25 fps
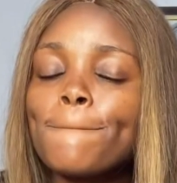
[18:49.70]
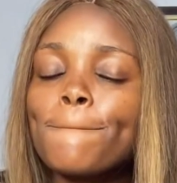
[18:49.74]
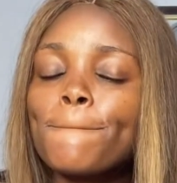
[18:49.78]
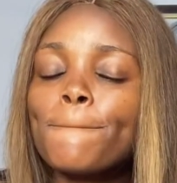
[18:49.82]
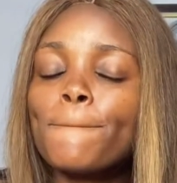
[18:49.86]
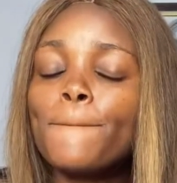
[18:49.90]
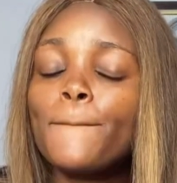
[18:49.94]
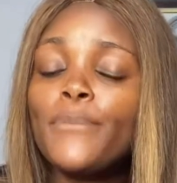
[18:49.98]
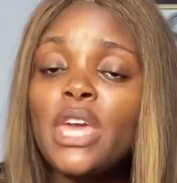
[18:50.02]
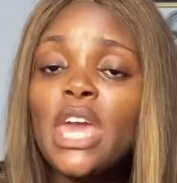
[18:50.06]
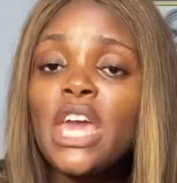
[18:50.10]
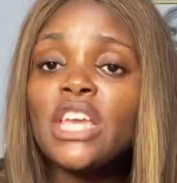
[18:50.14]

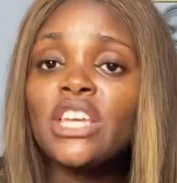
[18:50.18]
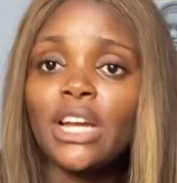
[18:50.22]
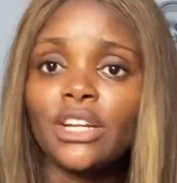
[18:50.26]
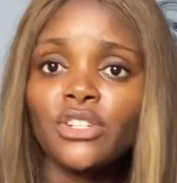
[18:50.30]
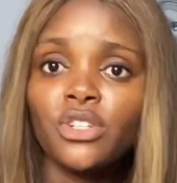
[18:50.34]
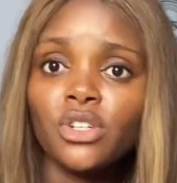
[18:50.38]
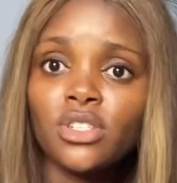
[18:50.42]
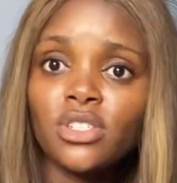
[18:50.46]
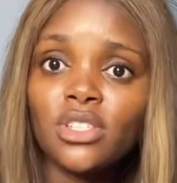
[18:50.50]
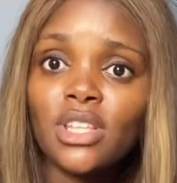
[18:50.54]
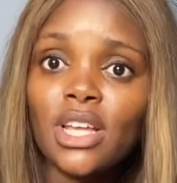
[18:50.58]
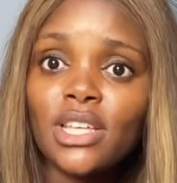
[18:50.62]
pH
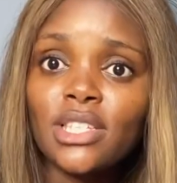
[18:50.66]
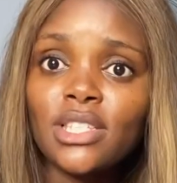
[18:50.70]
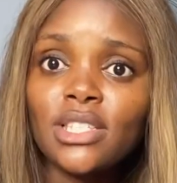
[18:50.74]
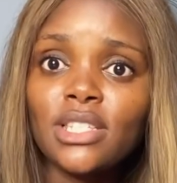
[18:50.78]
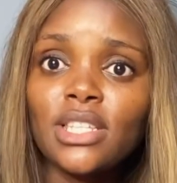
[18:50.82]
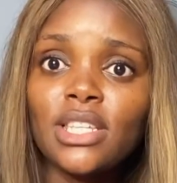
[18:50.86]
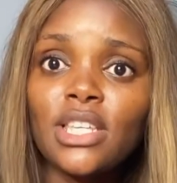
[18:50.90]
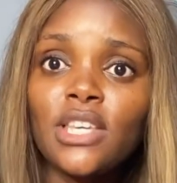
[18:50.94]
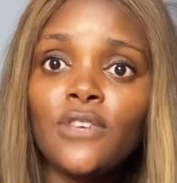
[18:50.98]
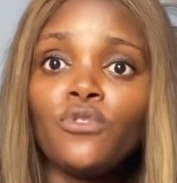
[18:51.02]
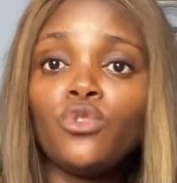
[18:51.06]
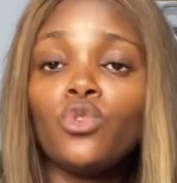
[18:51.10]
adjusters
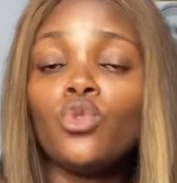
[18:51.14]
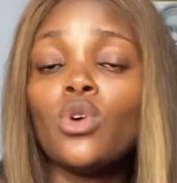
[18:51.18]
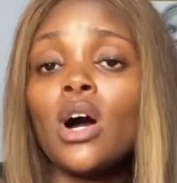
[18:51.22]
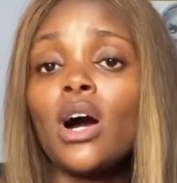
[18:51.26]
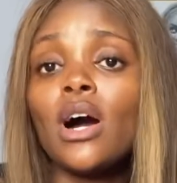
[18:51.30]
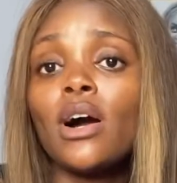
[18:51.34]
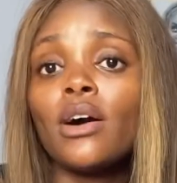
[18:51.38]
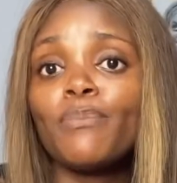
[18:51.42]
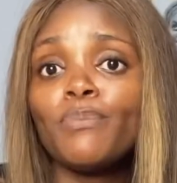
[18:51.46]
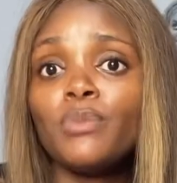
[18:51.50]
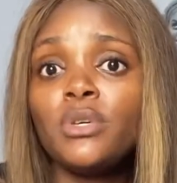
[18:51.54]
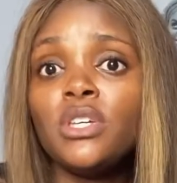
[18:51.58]
if you are
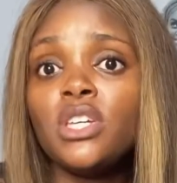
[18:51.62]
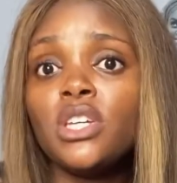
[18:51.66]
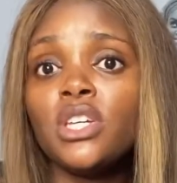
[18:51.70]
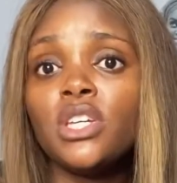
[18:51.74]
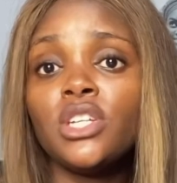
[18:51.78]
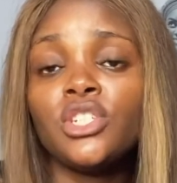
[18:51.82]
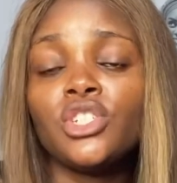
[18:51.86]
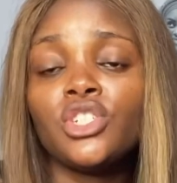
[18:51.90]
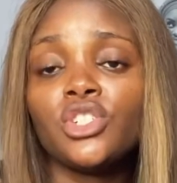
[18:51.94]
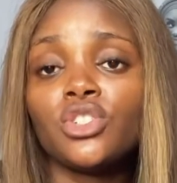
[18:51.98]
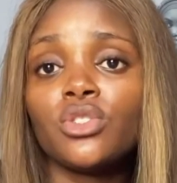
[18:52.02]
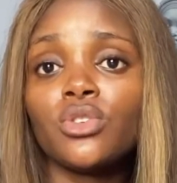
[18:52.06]

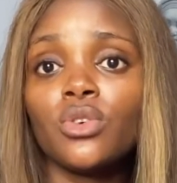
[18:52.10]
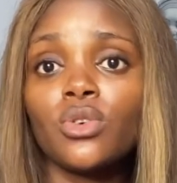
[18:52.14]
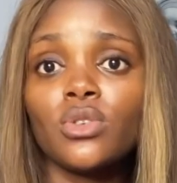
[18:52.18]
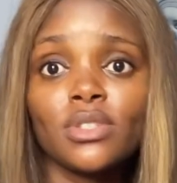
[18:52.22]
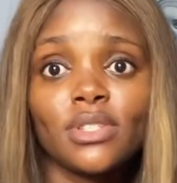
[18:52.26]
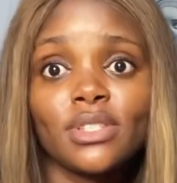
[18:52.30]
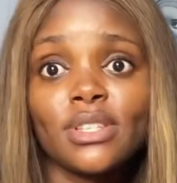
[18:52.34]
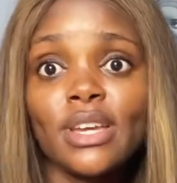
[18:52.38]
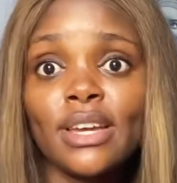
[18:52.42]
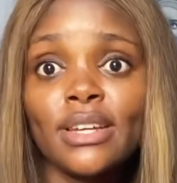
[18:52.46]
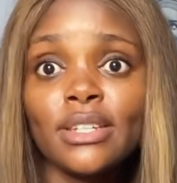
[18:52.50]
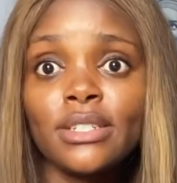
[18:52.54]
pH
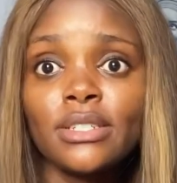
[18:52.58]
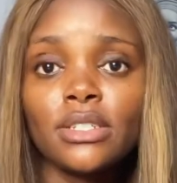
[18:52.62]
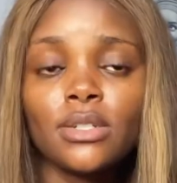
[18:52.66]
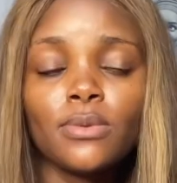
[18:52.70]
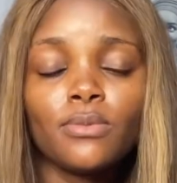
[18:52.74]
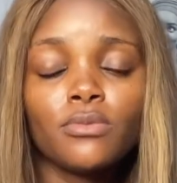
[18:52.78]
concerned.